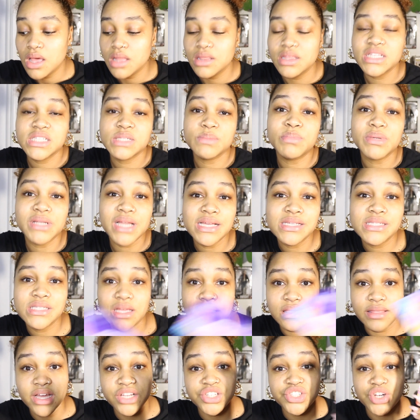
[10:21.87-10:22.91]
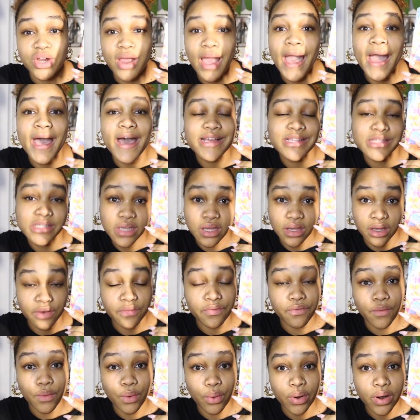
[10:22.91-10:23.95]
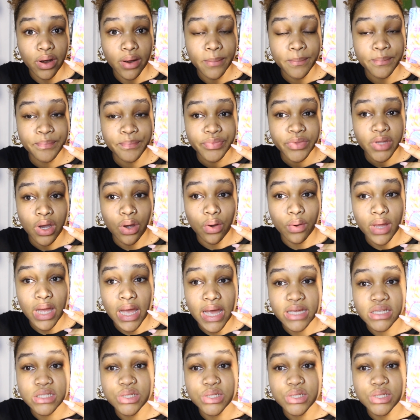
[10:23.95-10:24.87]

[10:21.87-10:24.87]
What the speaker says: this blessing that you're asking for, okay?